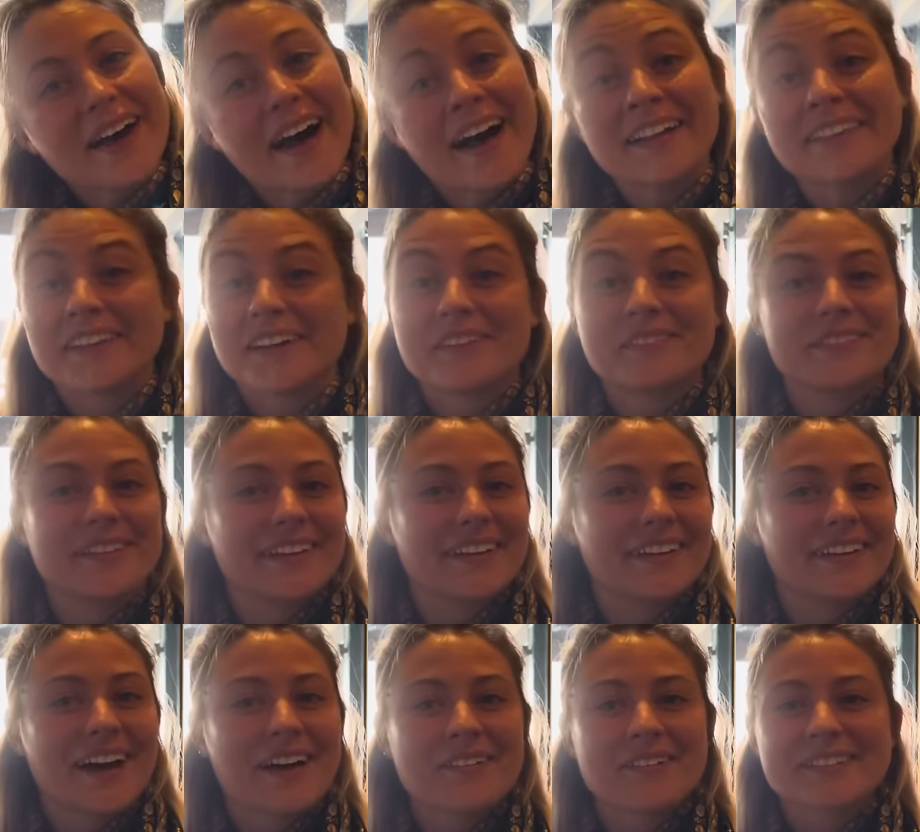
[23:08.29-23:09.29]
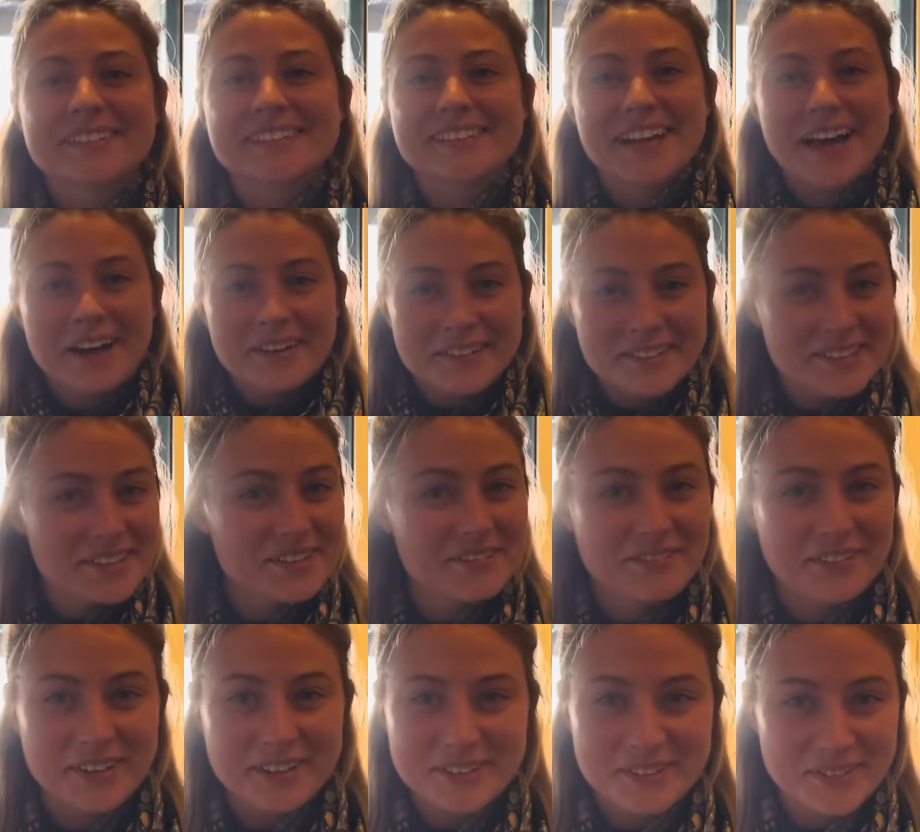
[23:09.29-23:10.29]
I loved it. I was the
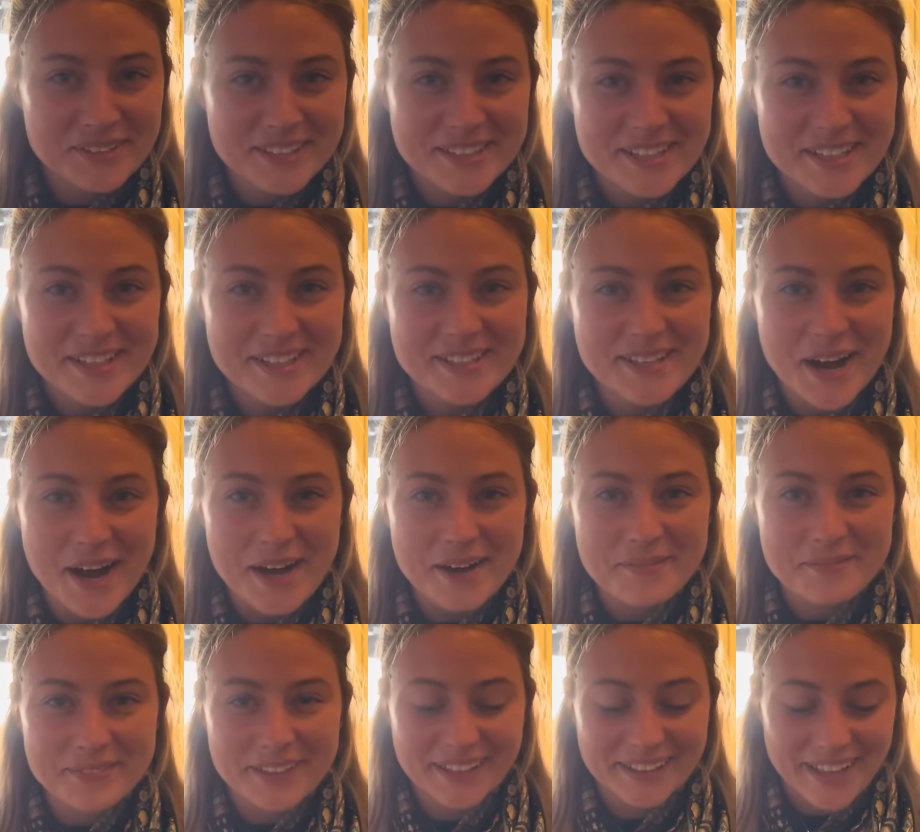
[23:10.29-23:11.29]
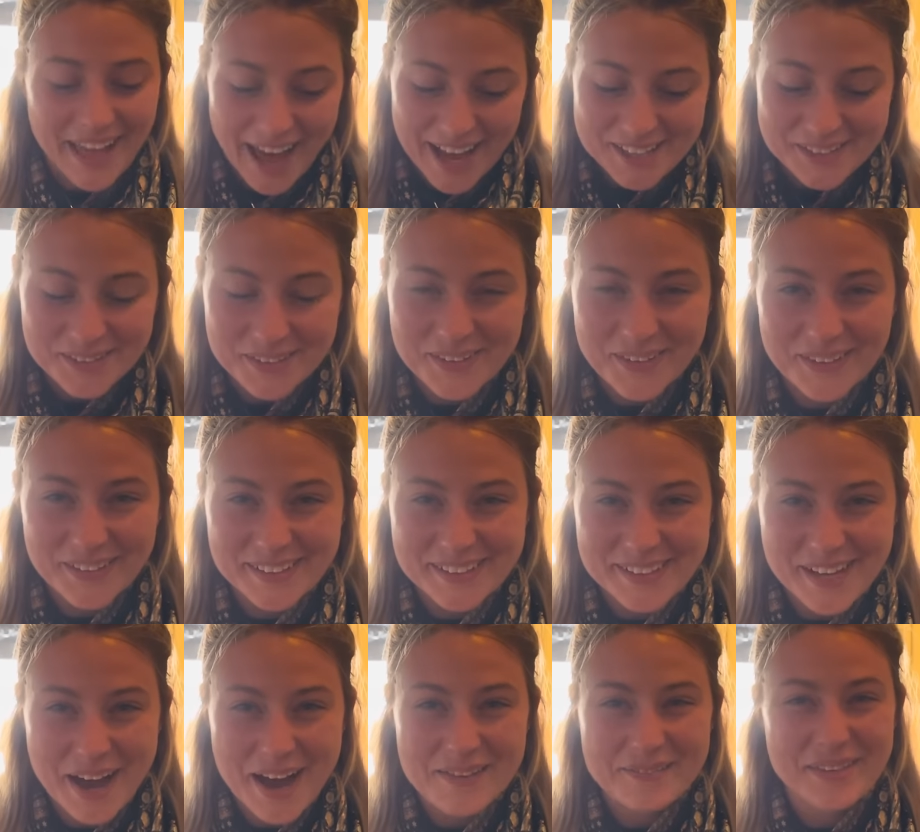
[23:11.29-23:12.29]
first one to the top, the last one on the
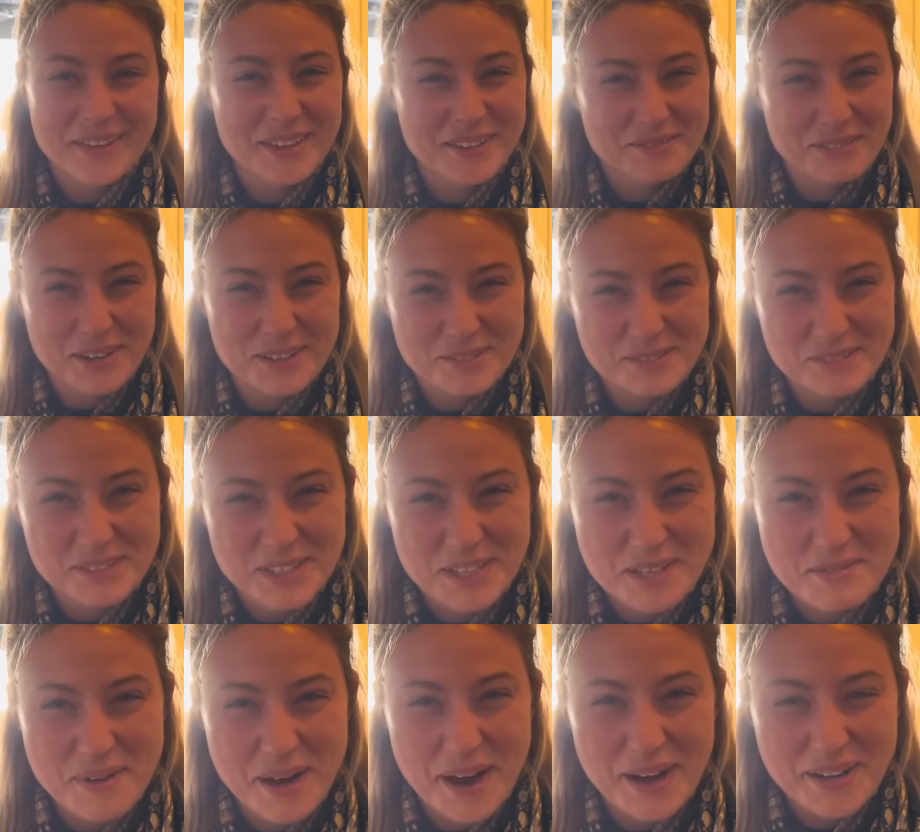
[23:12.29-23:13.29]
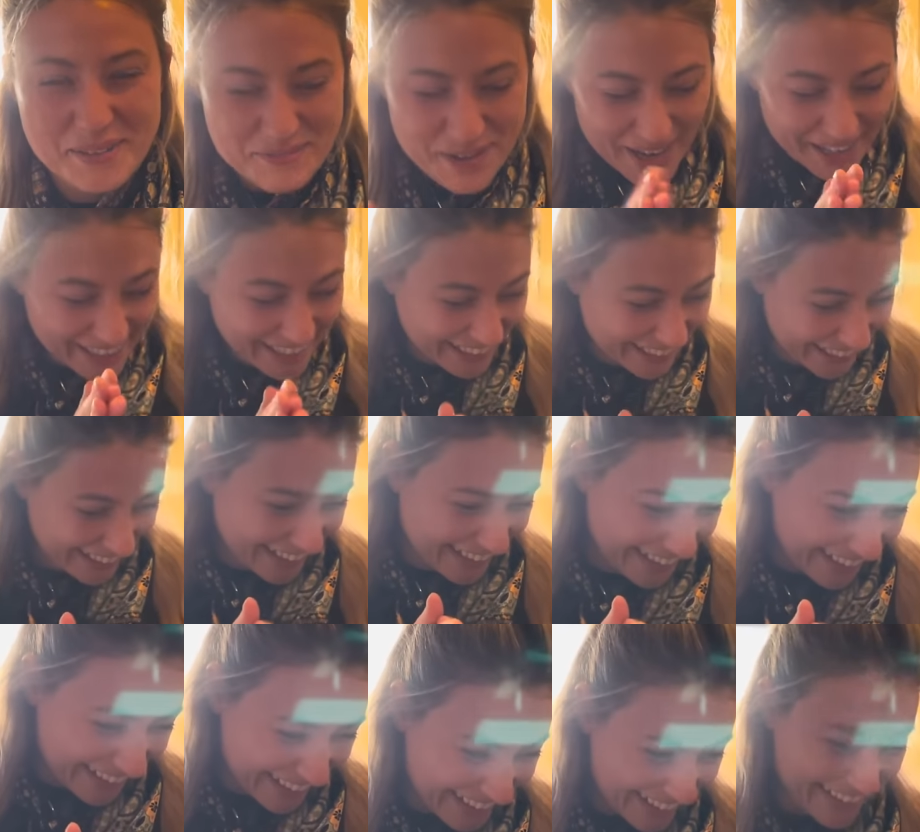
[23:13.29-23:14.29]
top, and the first one to the bottom
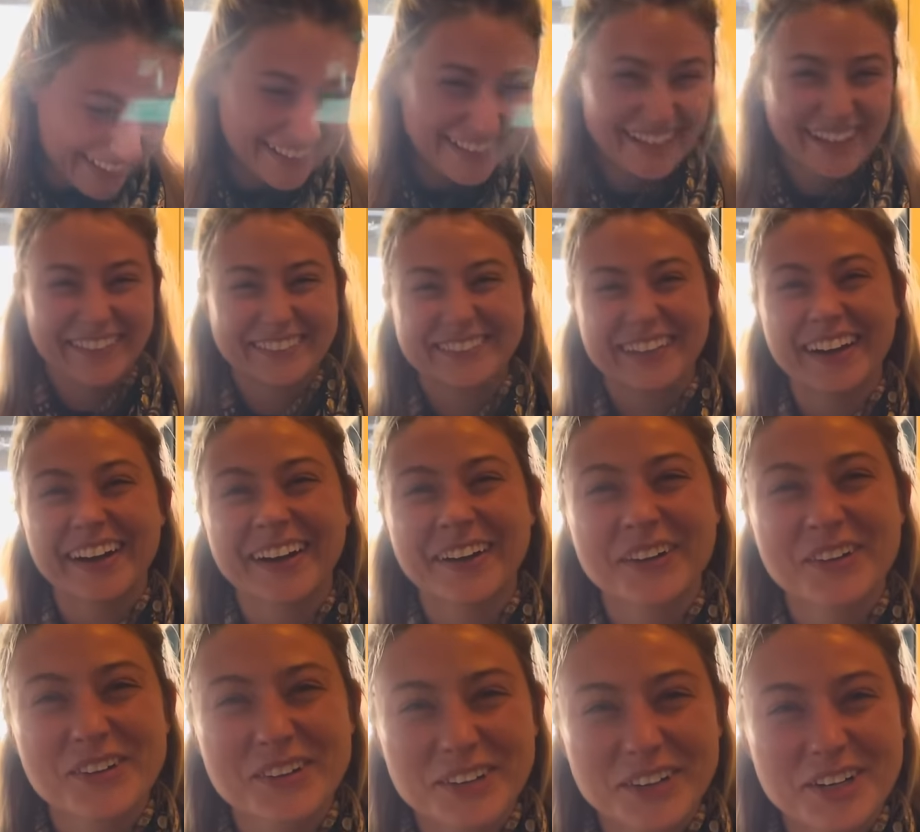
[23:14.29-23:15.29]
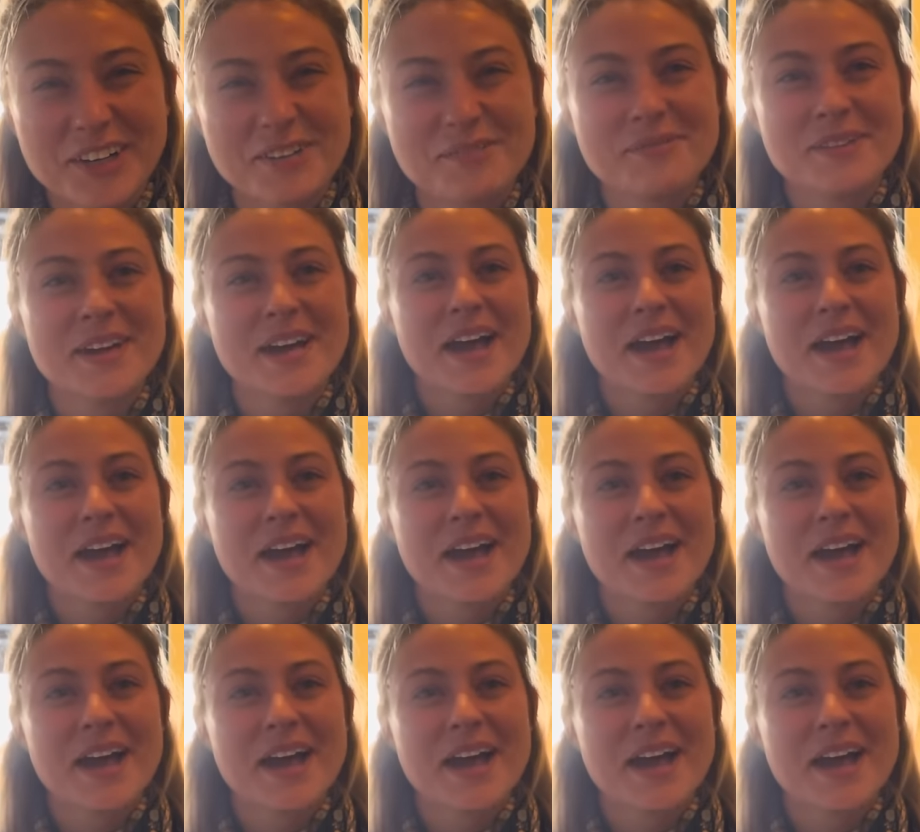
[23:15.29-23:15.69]
in our whole group.